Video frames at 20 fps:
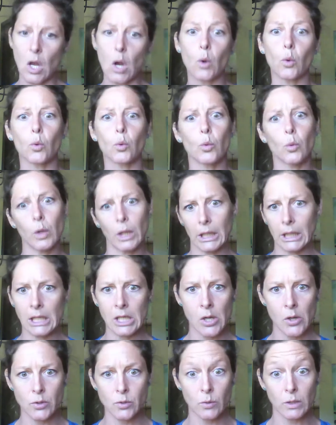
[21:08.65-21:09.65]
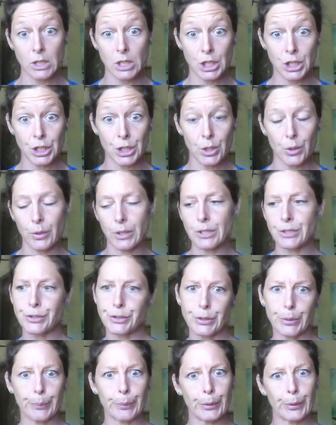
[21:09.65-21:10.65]
really knows what to do and
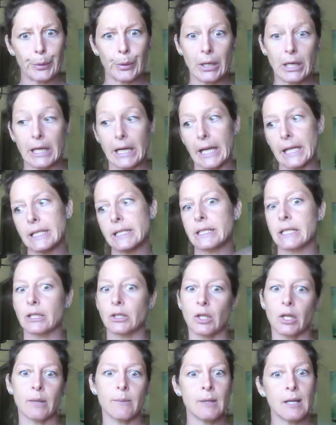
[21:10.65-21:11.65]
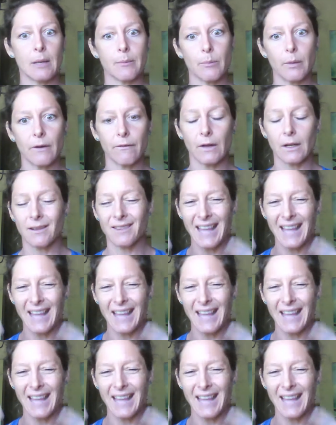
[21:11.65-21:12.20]
super organized and look at me, I'm perfect.